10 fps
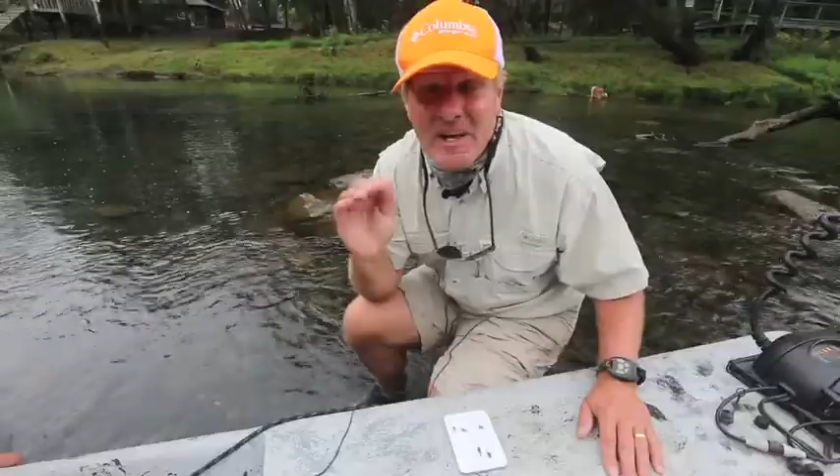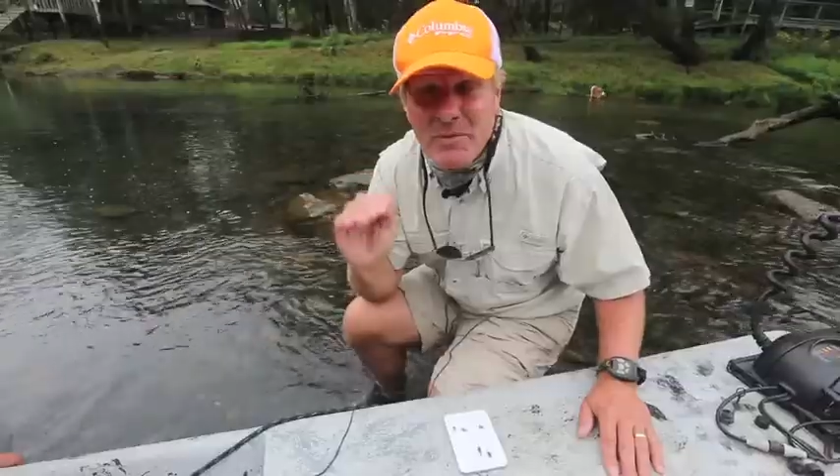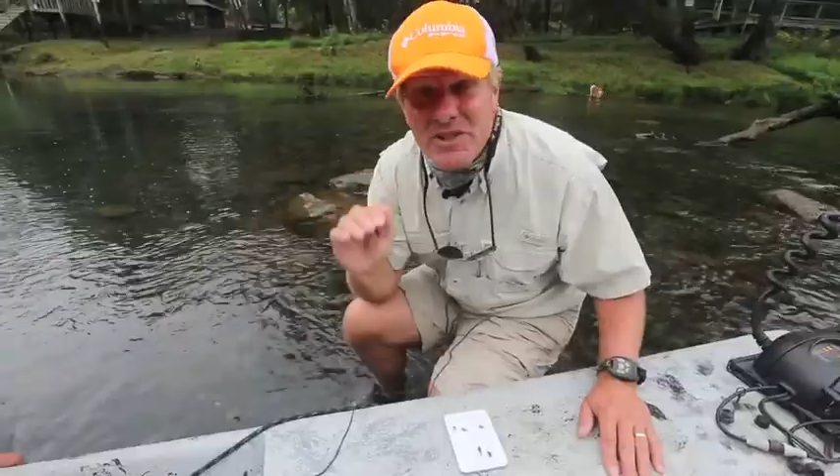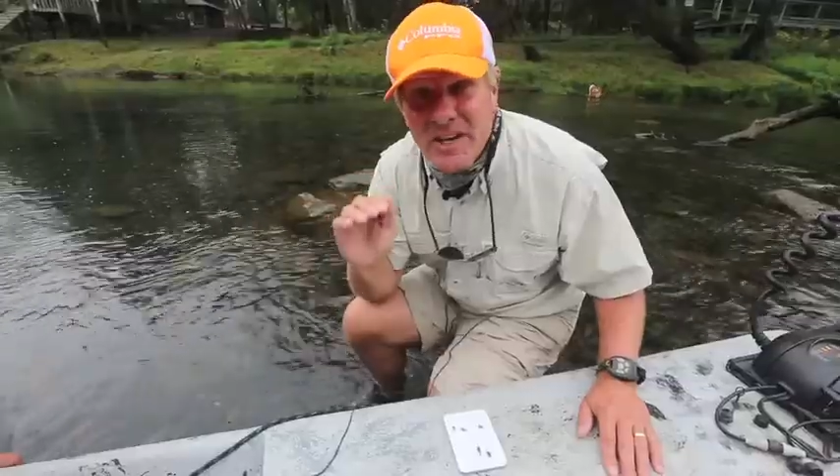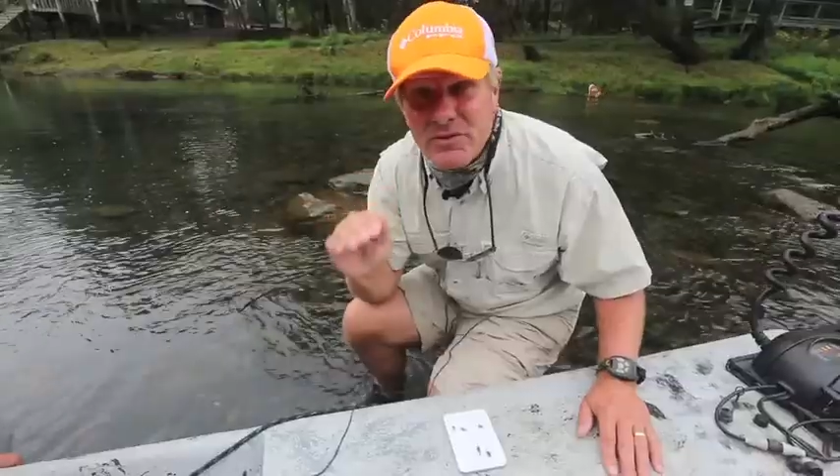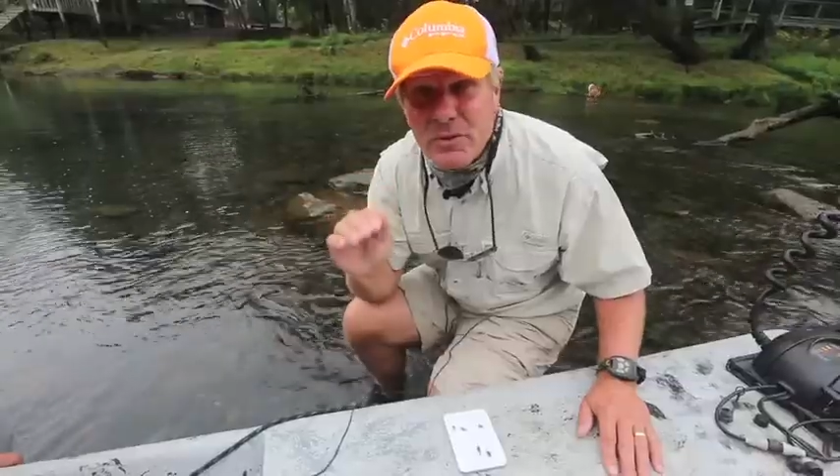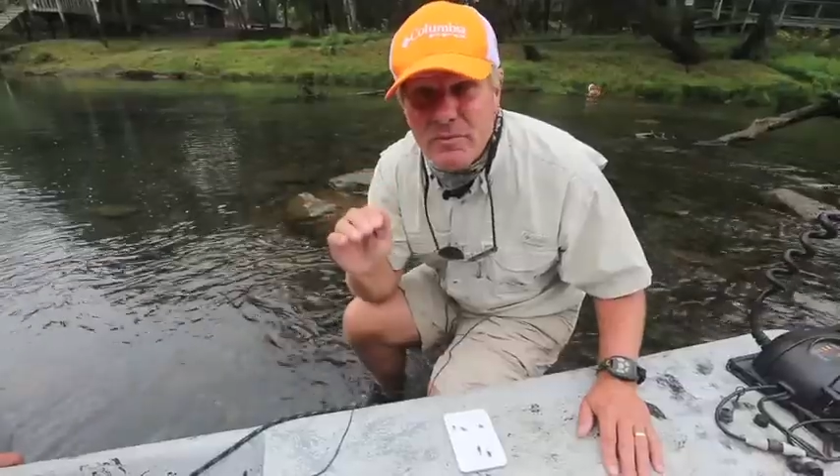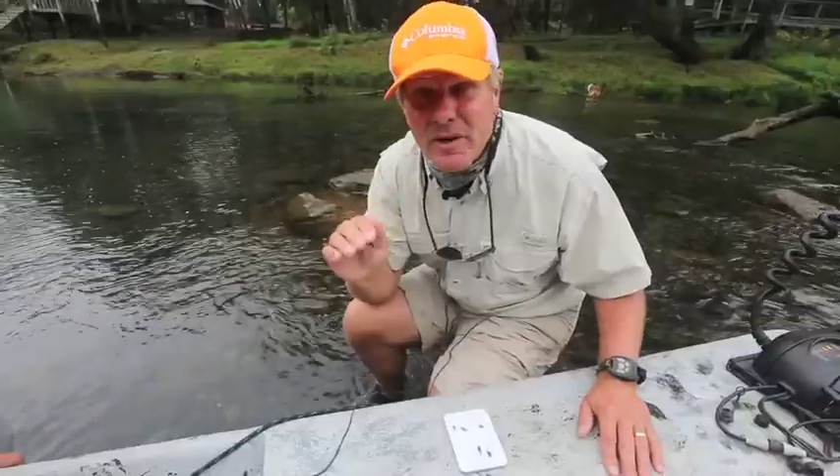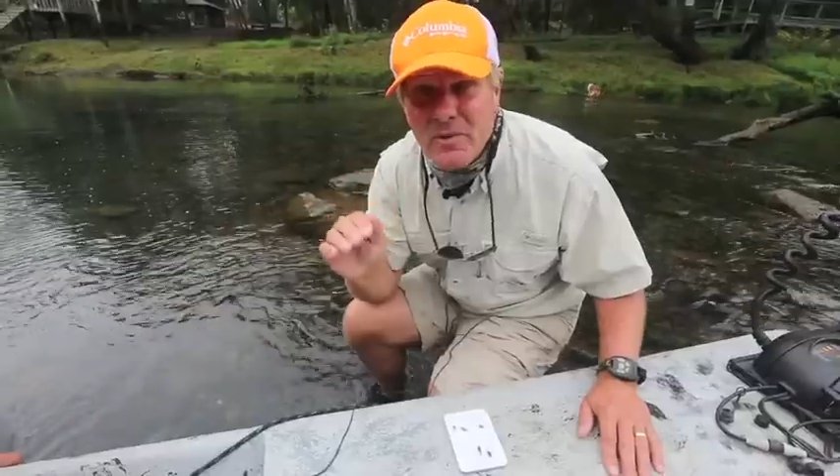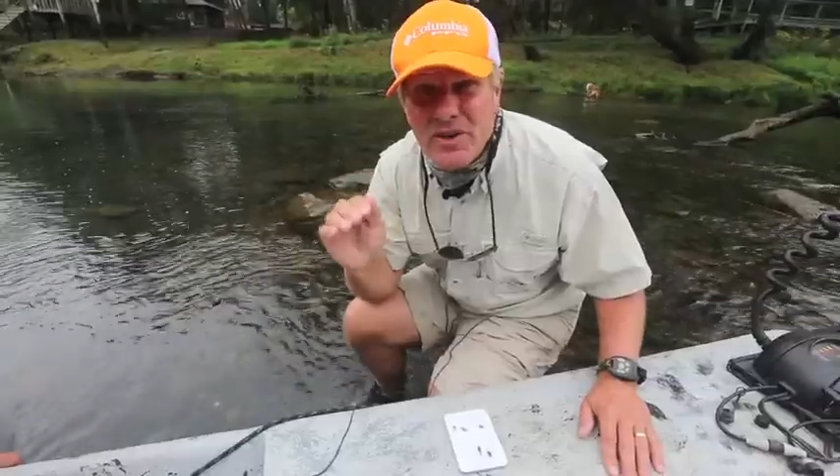But you have to
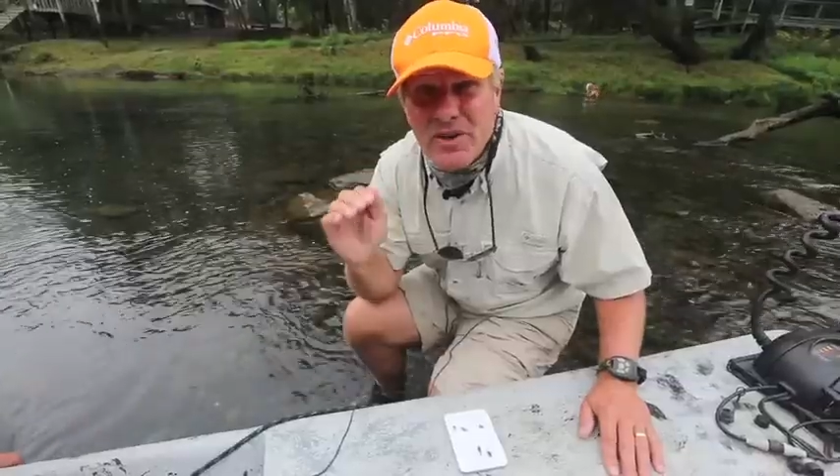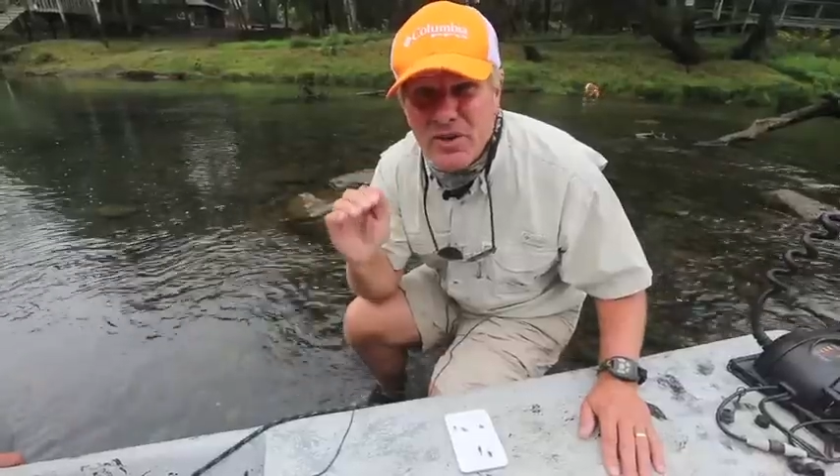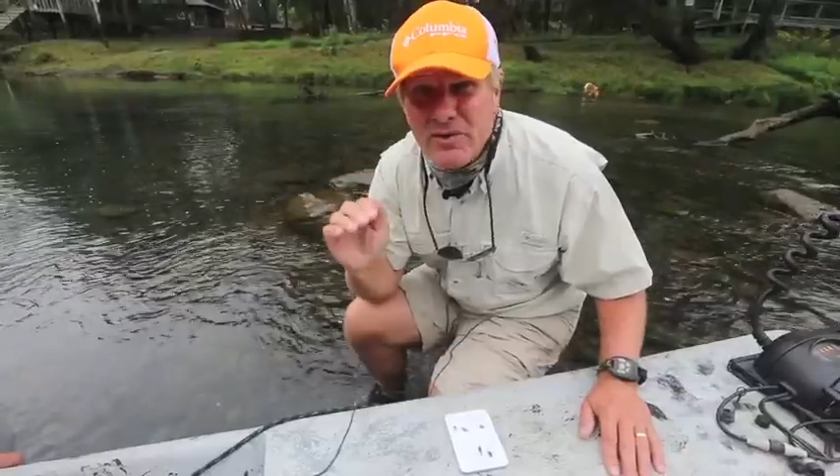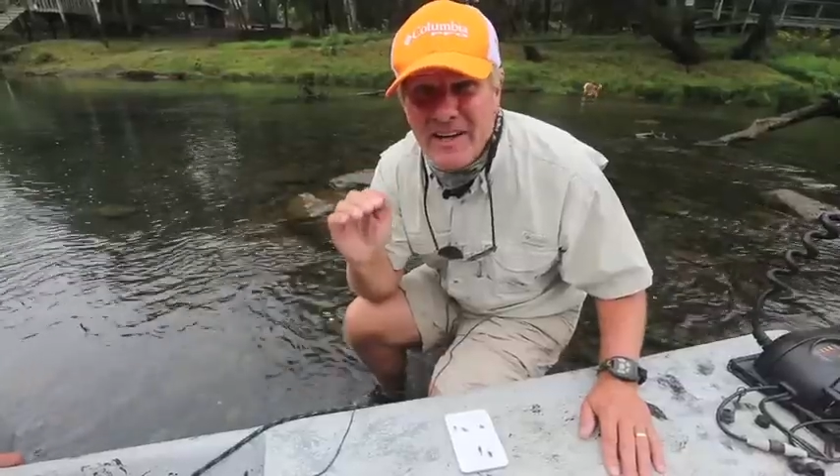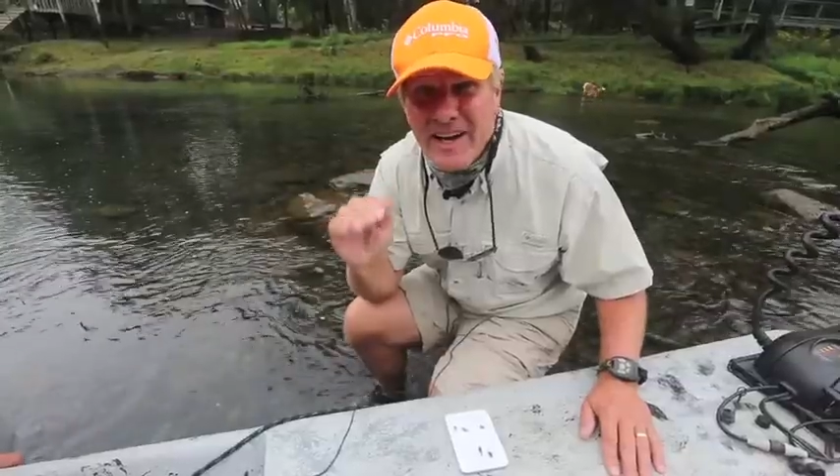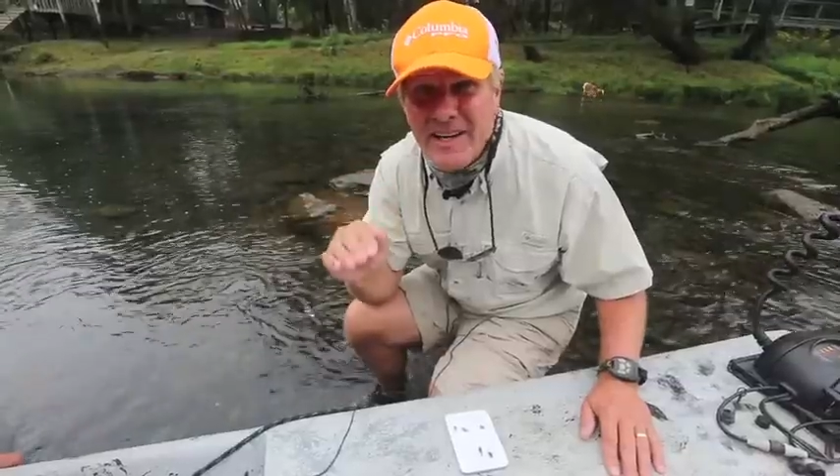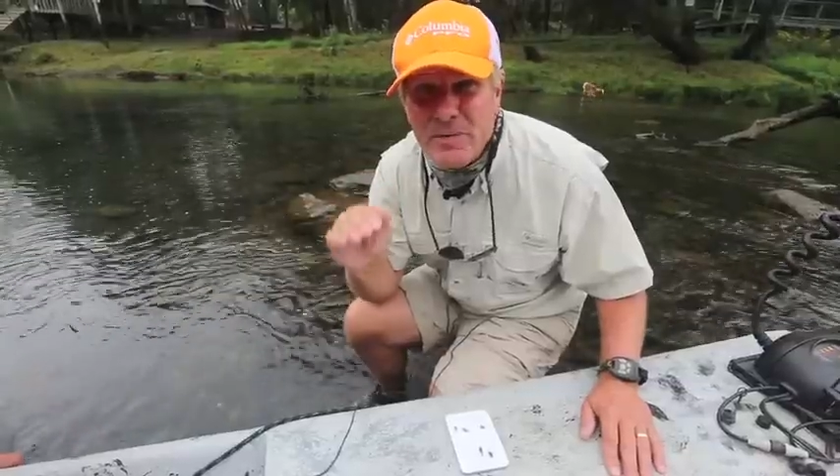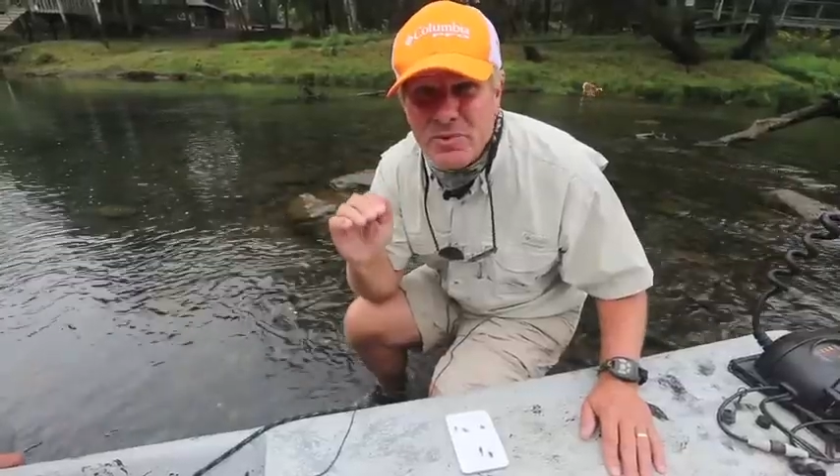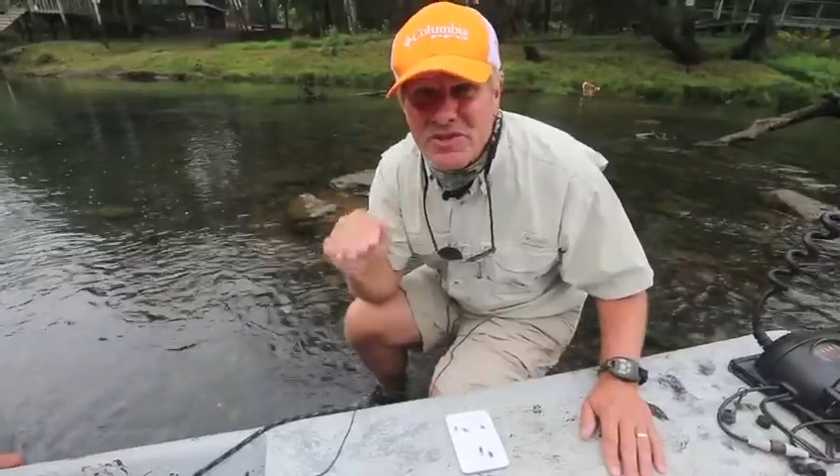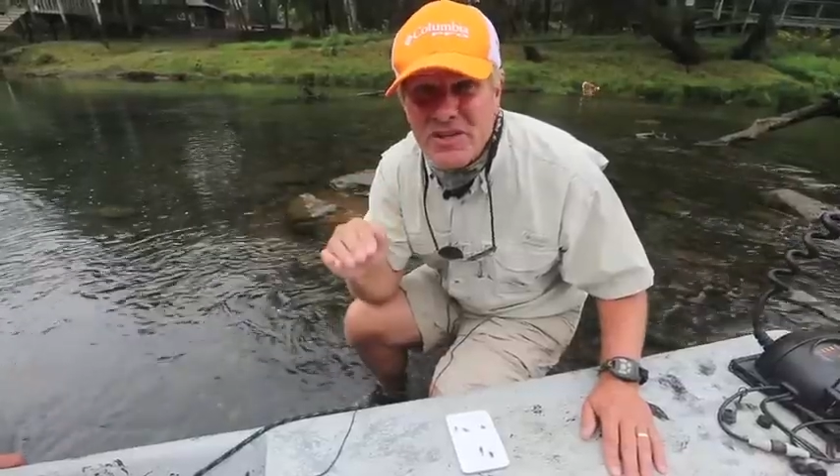remember that over
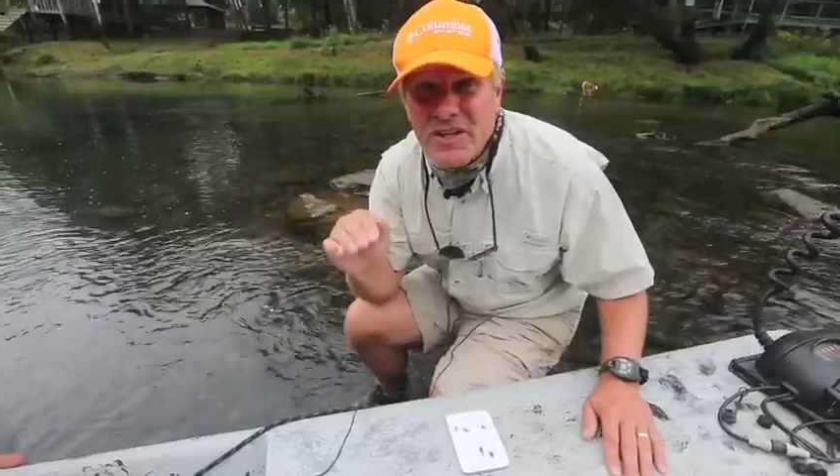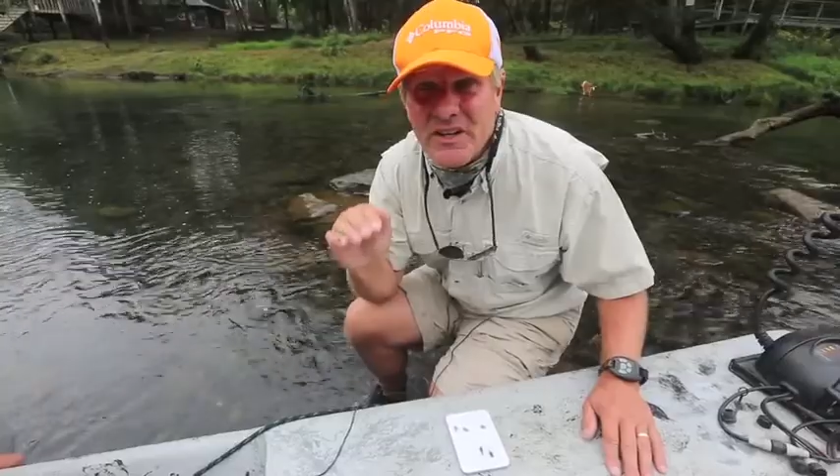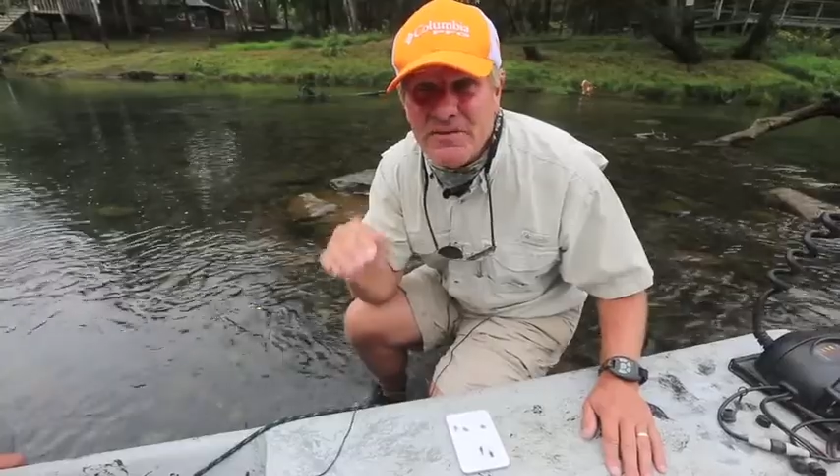90% of the